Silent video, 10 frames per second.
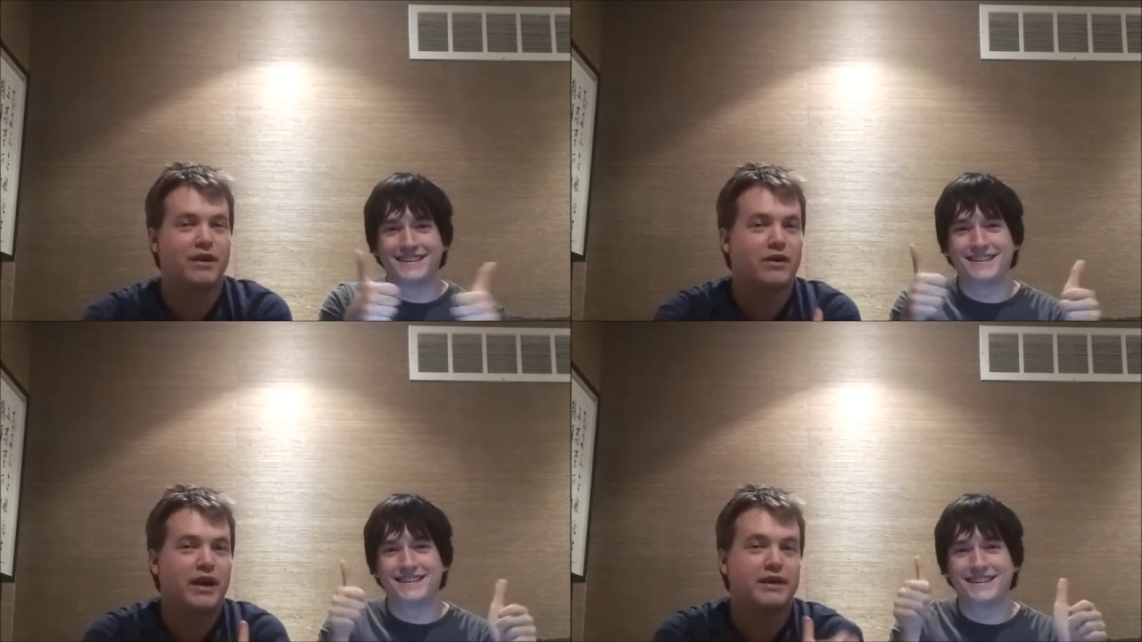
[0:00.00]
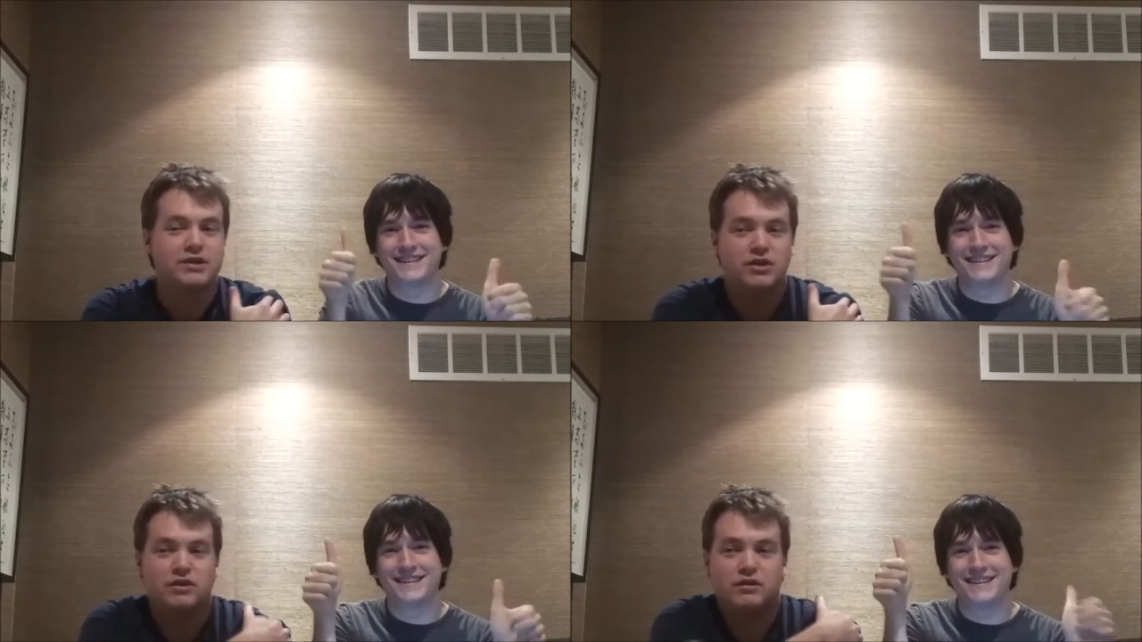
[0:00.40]
Speaker 1: Okay,
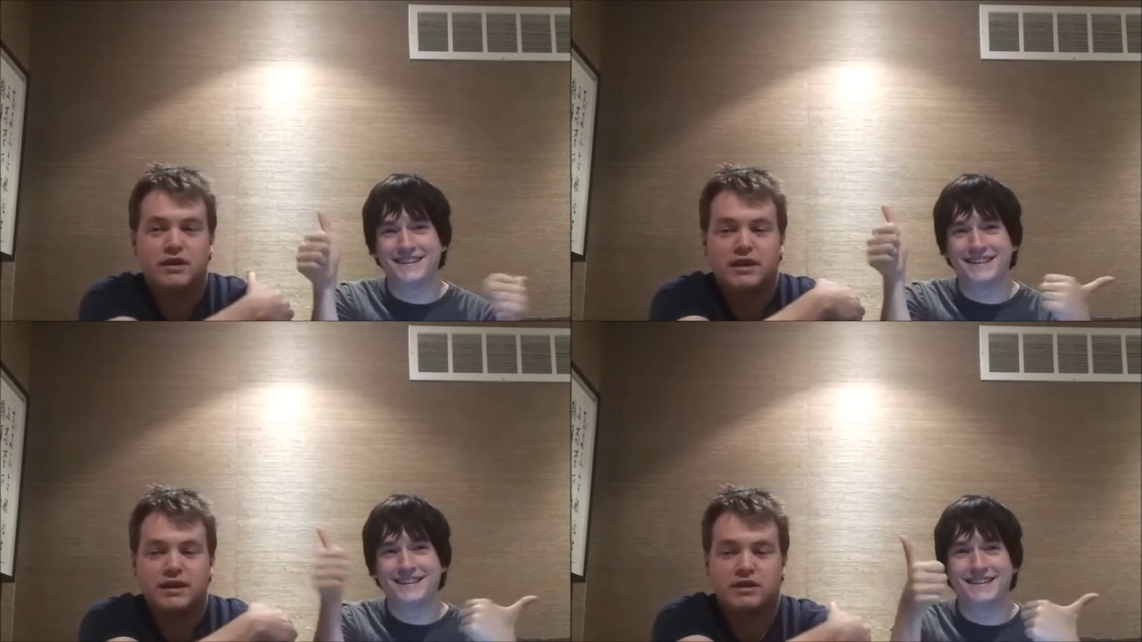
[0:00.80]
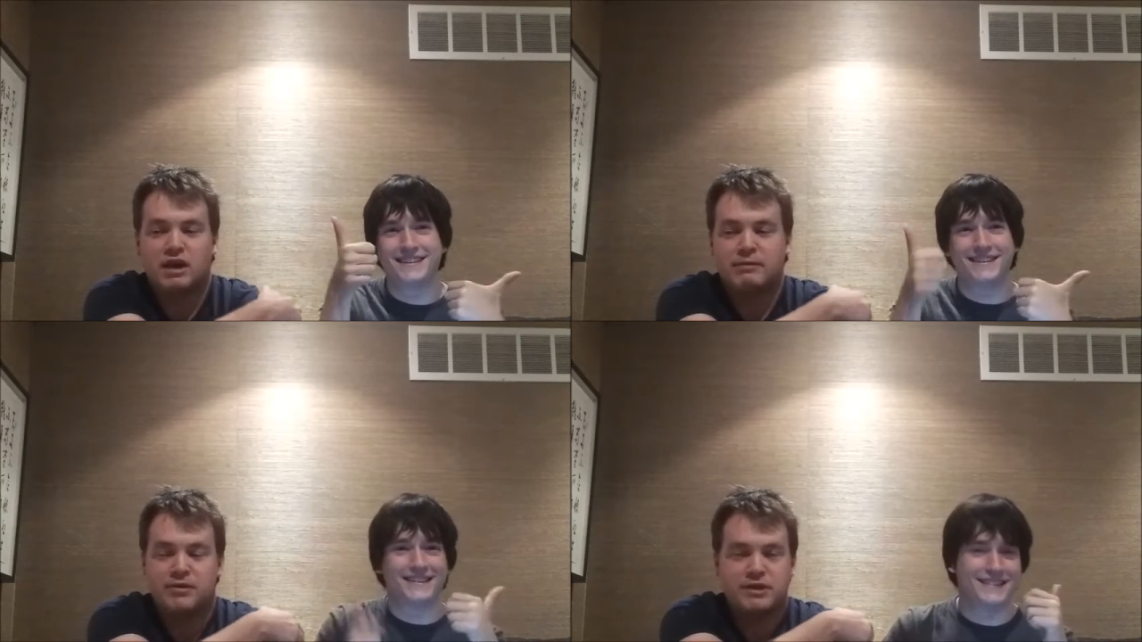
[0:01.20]
so let's
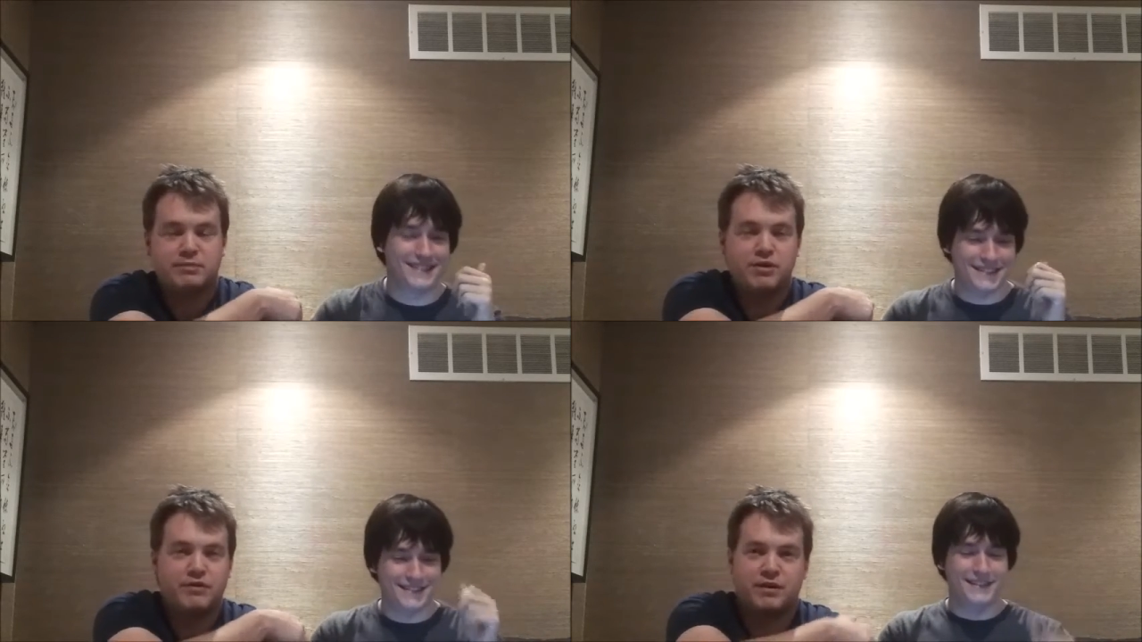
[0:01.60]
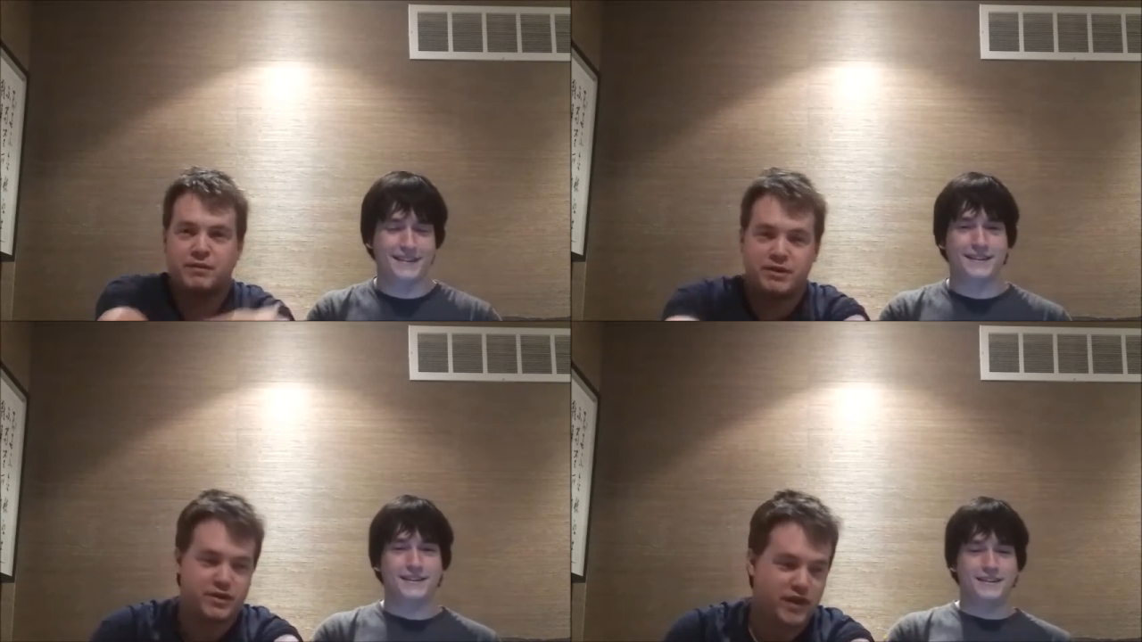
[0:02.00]
talk about this movie.
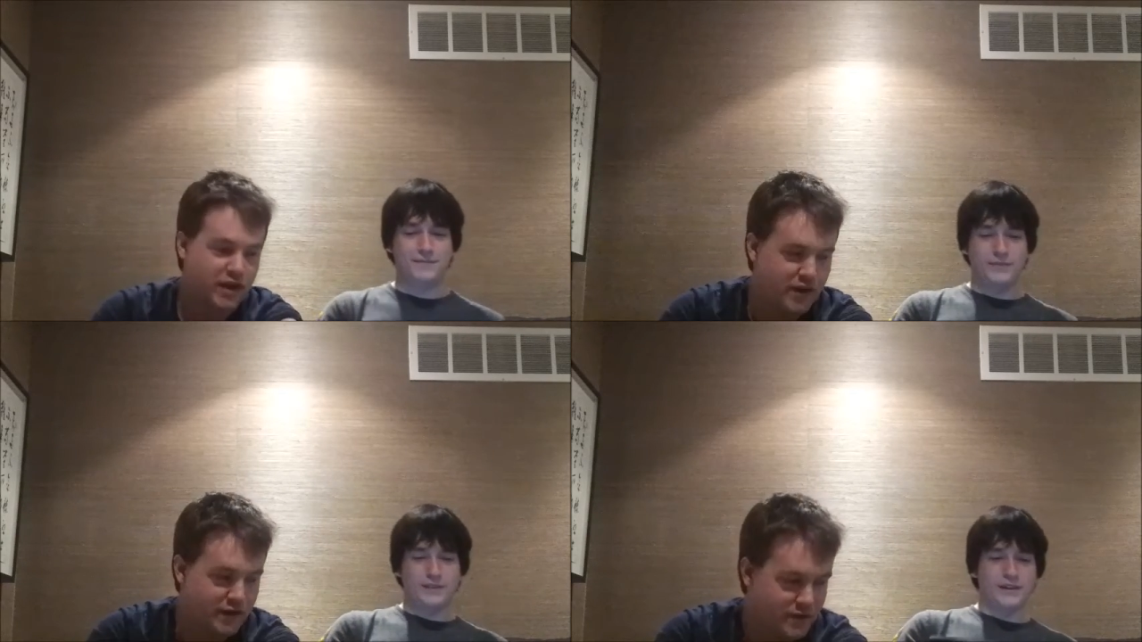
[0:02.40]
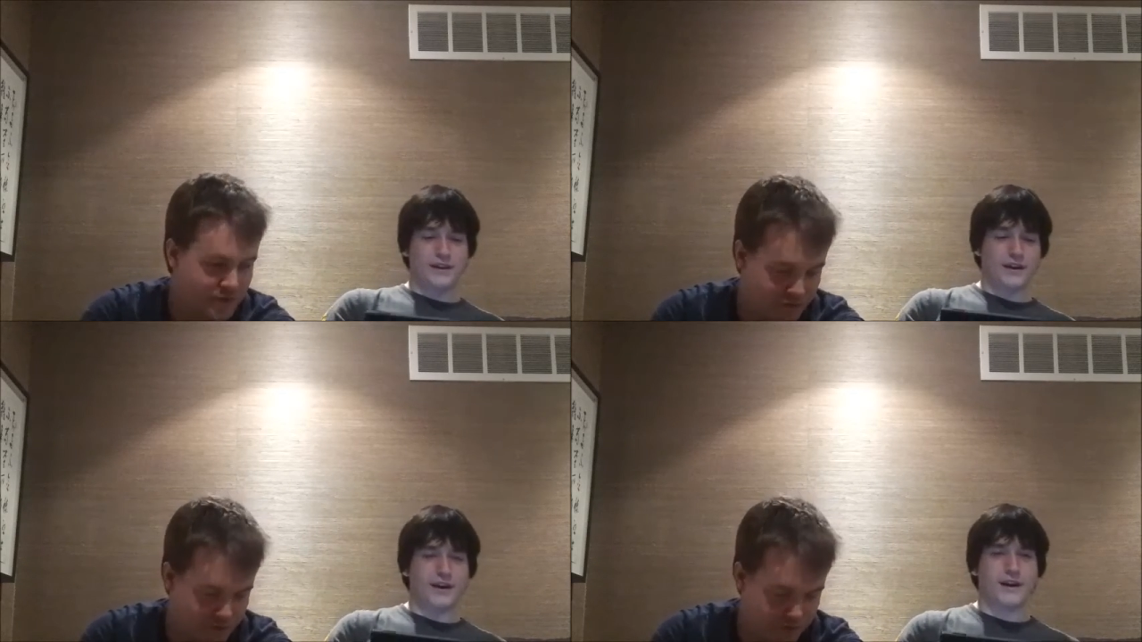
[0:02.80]
What'd you think?
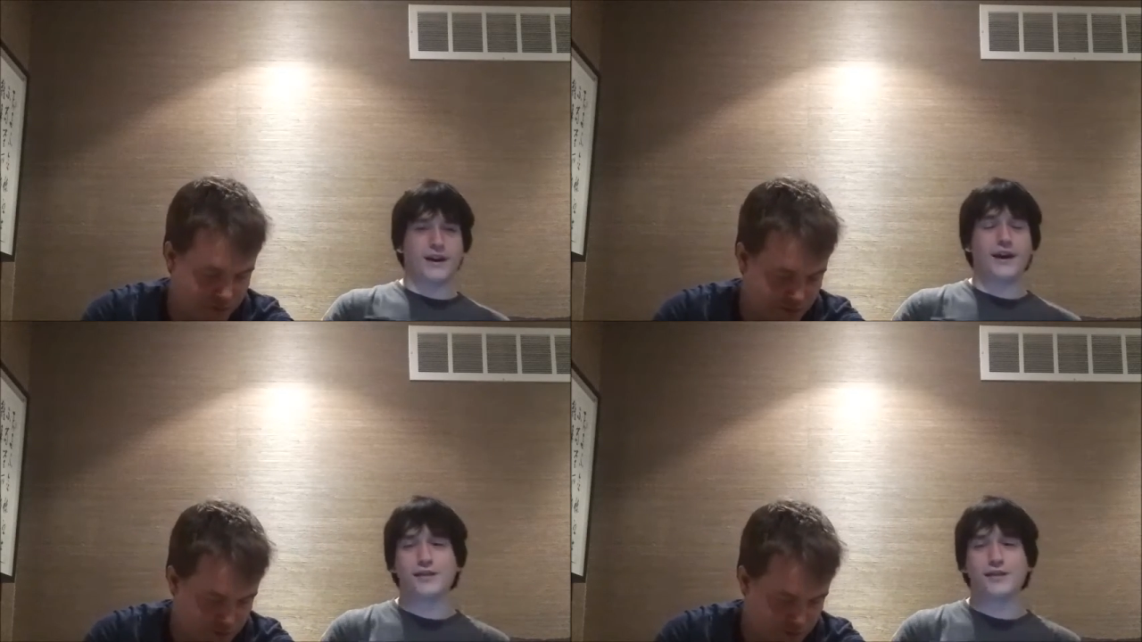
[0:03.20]
I